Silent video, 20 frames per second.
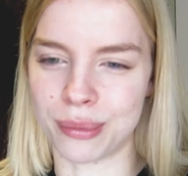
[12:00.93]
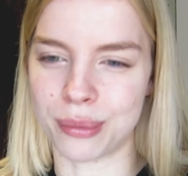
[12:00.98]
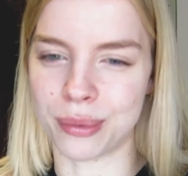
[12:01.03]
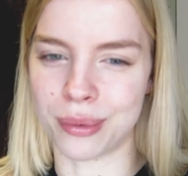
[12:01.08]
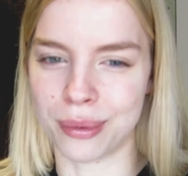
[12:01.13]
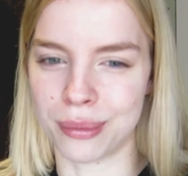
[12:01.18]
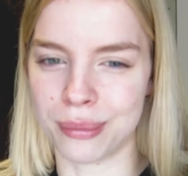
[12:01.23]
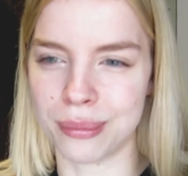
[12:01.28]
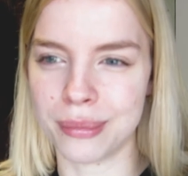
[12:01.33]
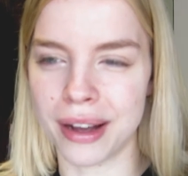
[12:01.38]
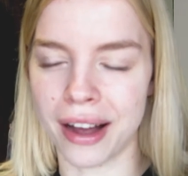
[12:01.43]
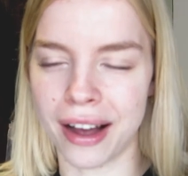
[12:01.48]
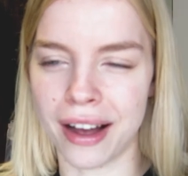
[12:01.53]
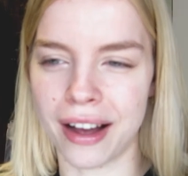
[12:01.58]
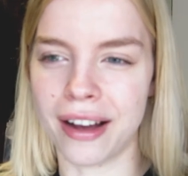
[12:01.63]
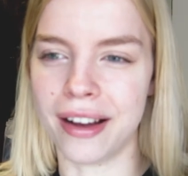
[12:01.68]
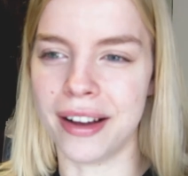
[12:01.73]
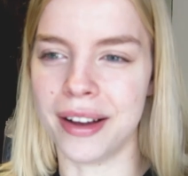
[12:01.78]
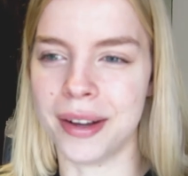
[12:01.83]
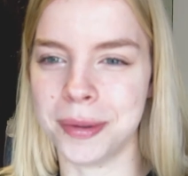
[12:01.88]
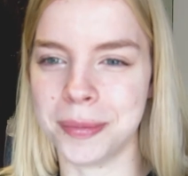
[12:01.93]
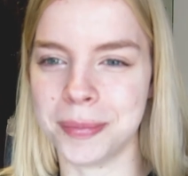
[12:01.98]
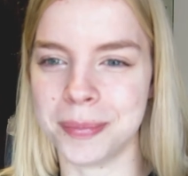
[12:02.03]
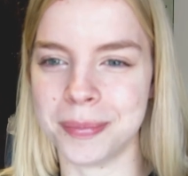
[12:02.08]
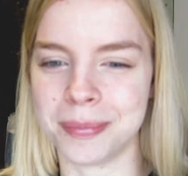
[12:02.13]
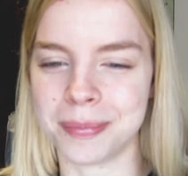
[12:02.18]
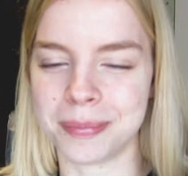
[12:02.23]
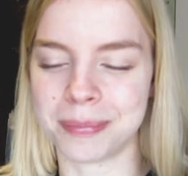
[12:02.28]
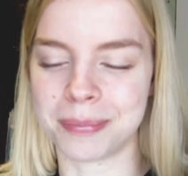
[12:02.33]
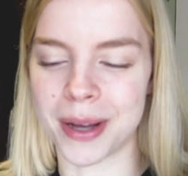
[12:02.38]
warm,
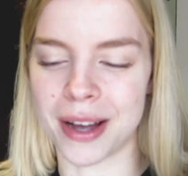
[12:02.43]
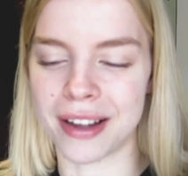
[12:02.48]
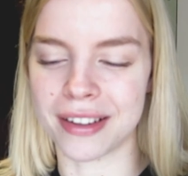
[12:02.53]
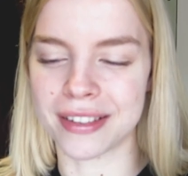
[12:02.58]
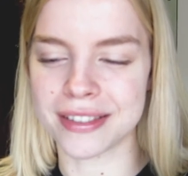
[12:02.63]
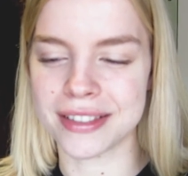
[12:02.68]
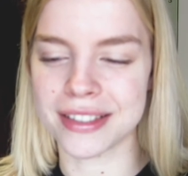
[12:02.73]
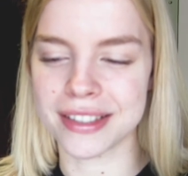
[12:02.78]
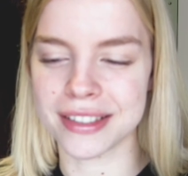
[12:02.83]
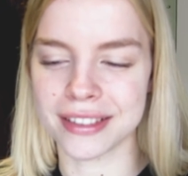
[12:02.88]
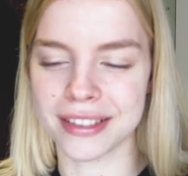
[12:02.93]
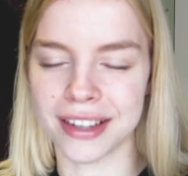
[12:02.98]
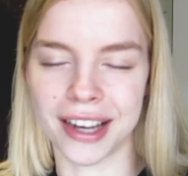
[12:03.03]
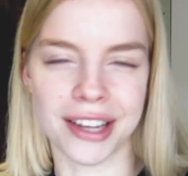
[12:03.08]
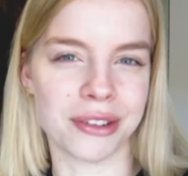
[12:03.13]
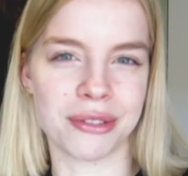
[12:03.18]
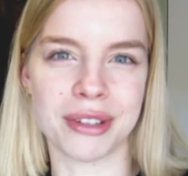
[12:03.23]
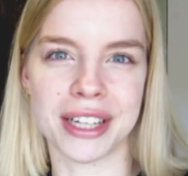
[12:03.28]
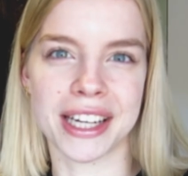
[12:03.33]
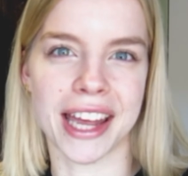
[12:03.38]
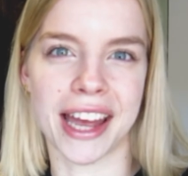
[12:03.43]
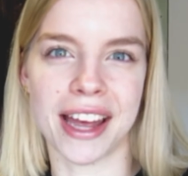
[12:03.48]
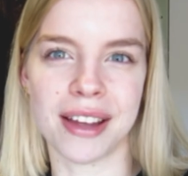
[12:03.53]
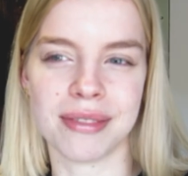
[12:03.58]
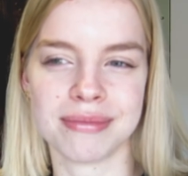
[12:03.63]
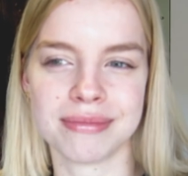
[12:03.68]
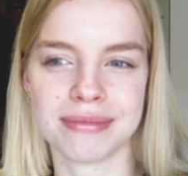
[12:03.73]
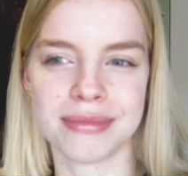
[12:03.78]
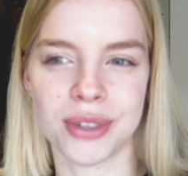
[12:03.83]
um, but I don't really care.